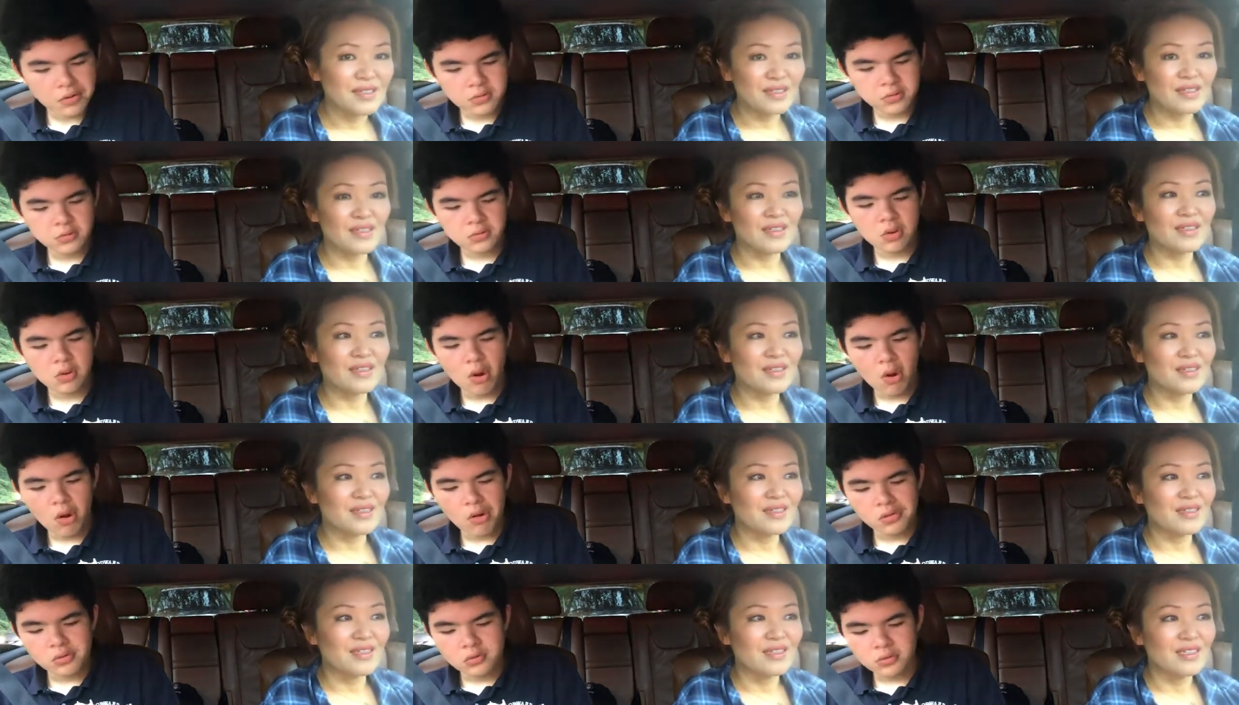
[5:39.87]

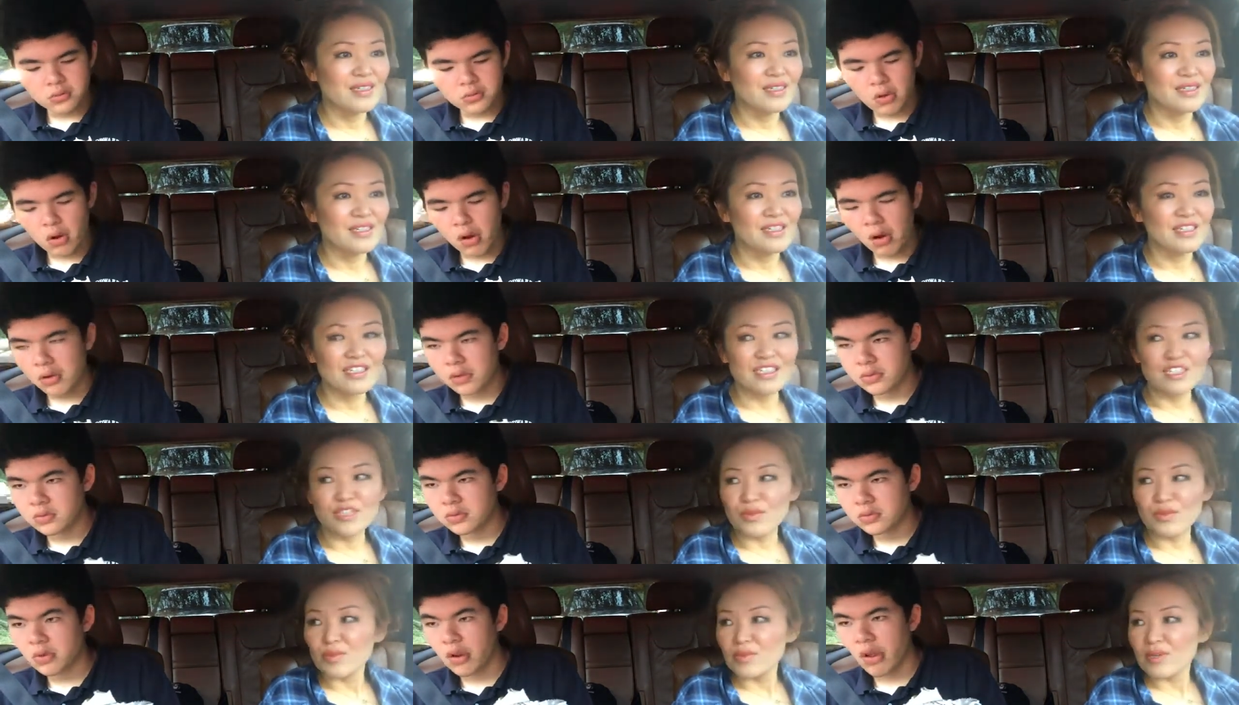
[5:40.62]
Speaker 1: Yeah.
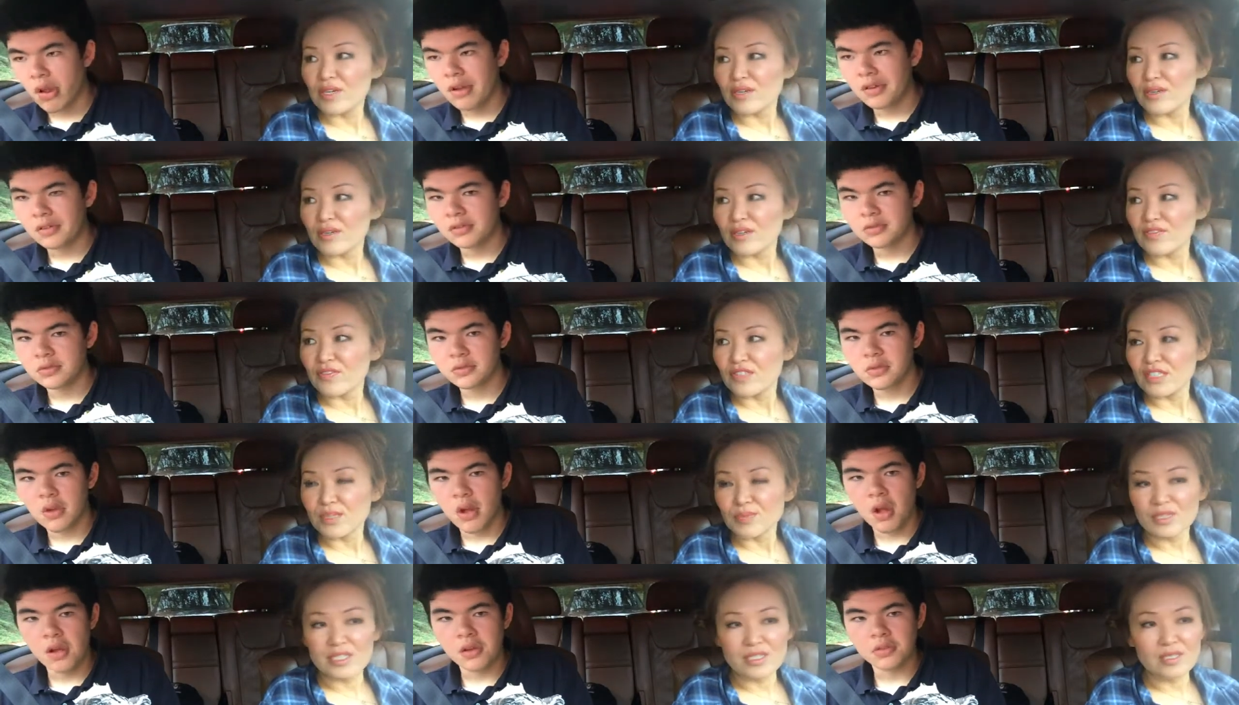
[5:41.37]
It'll be better if
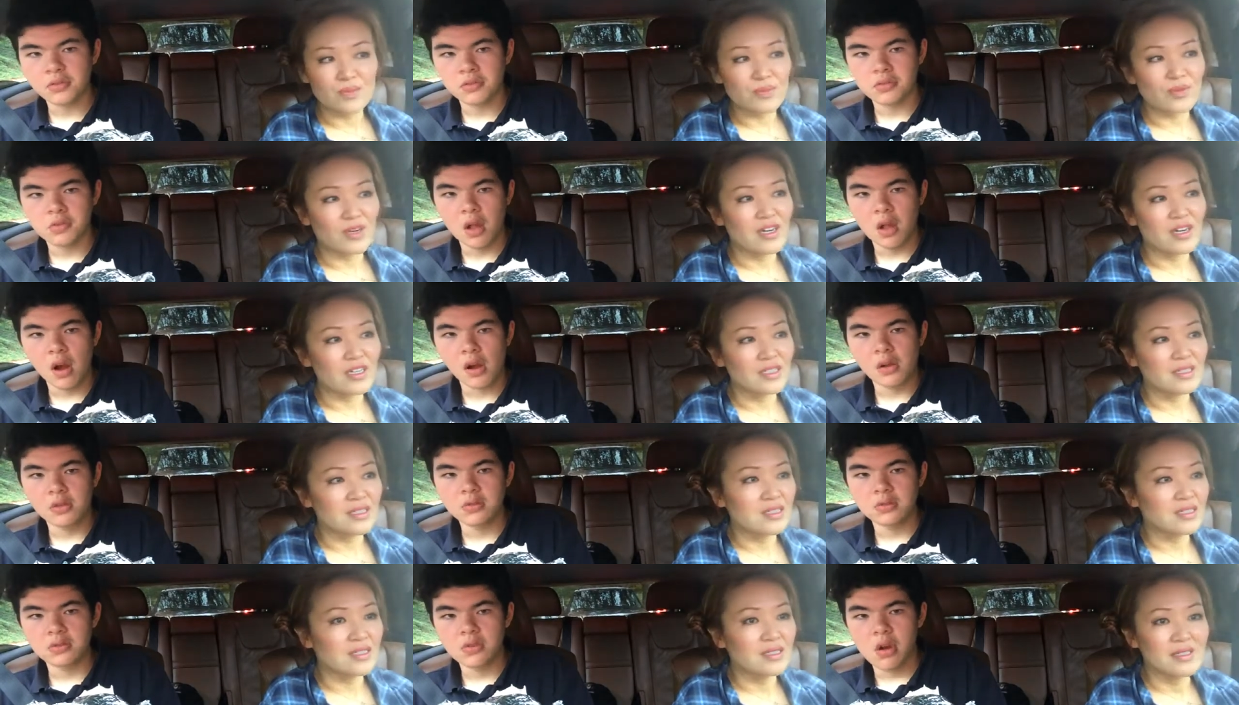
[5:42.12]
it's a big
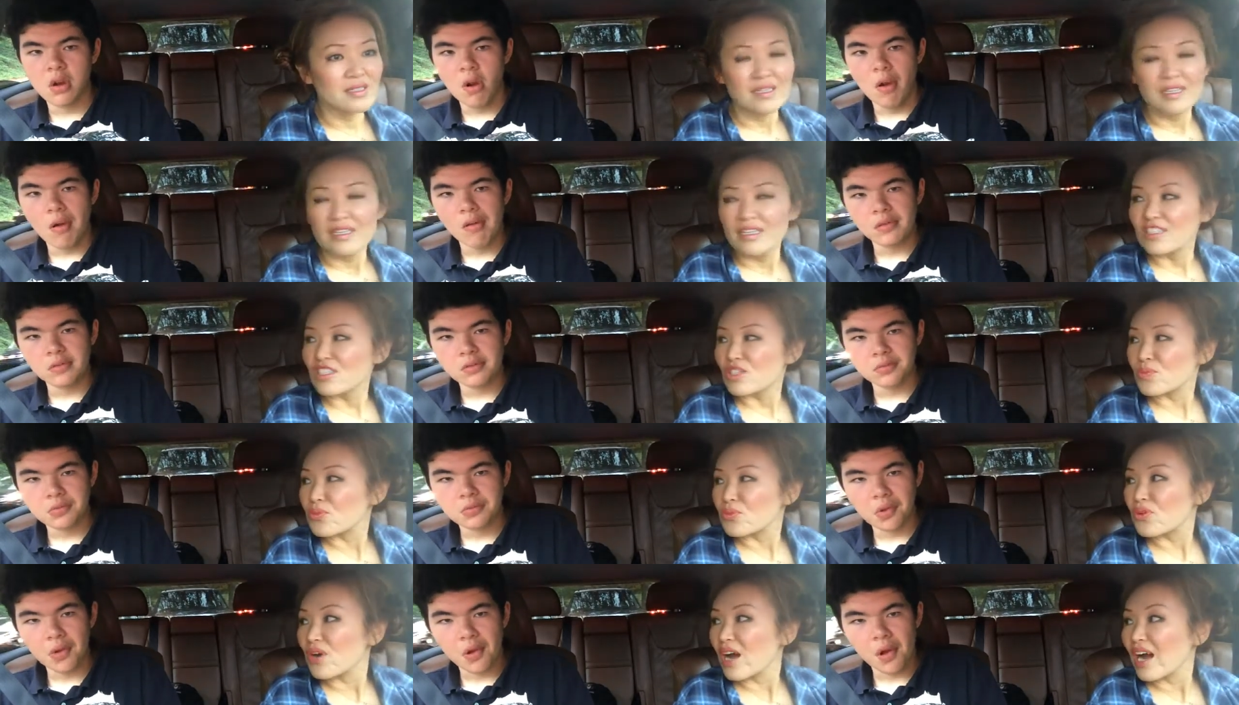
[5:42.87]
surprise.
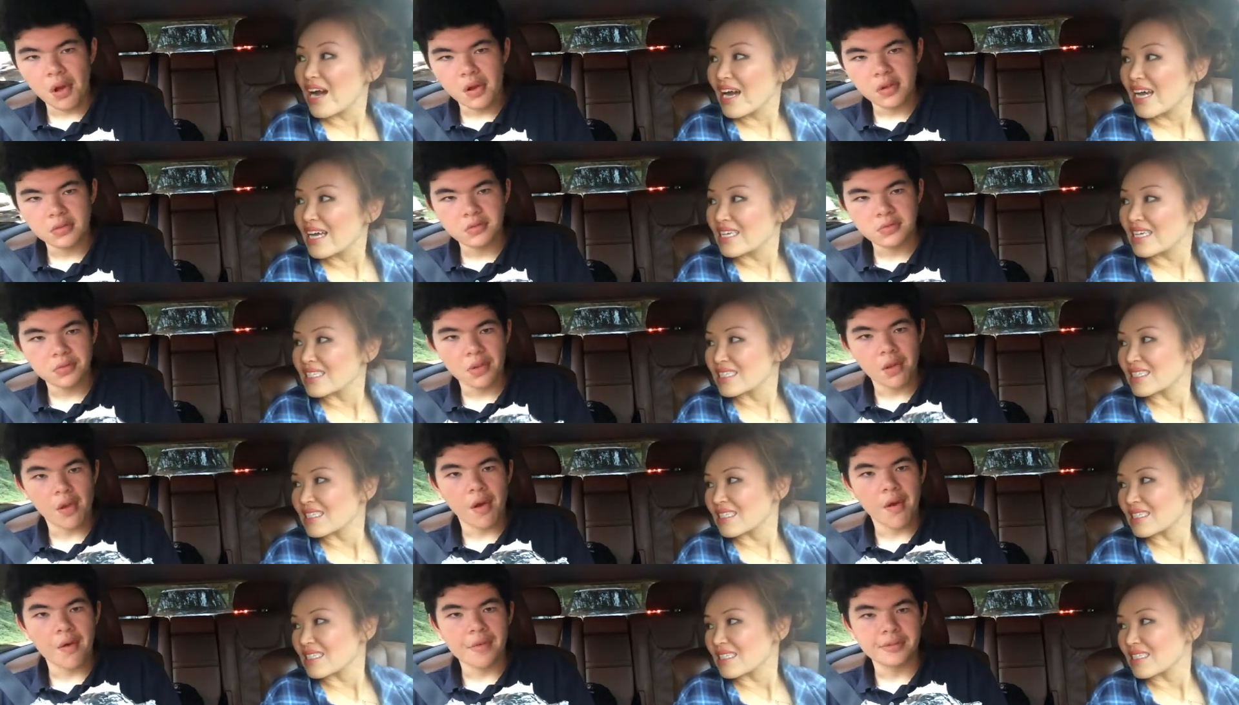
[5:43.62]

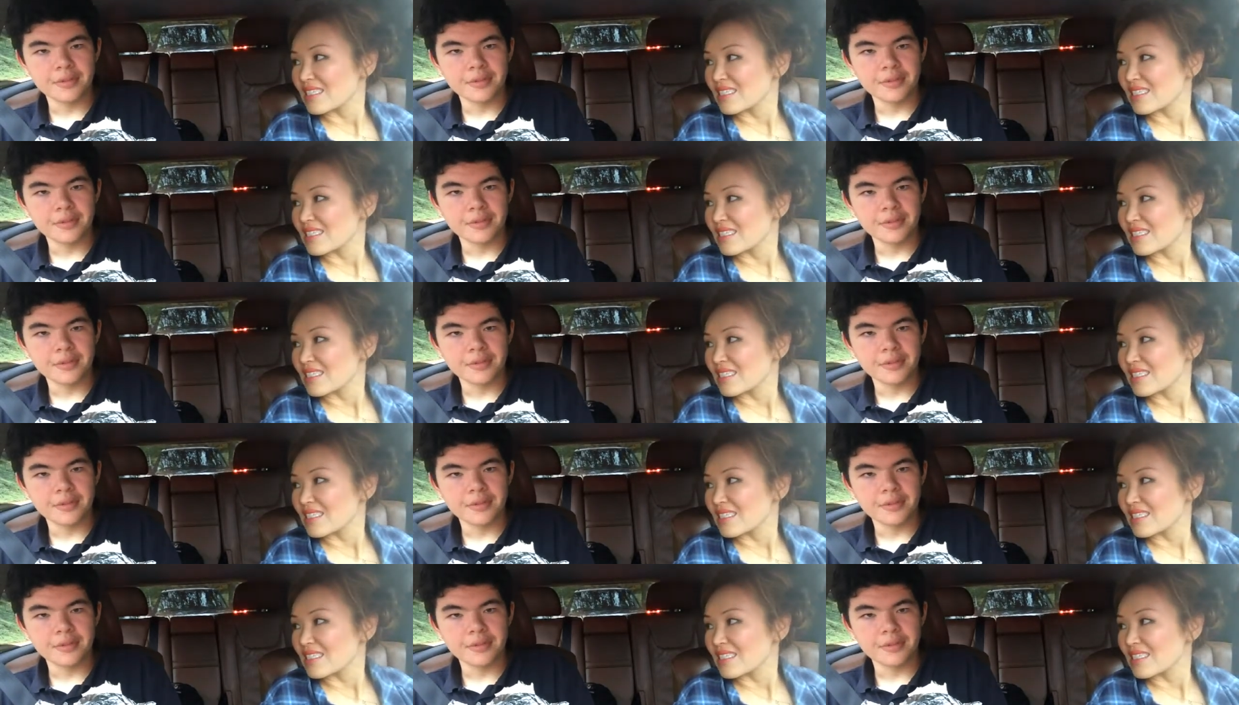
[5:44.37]
Surprise!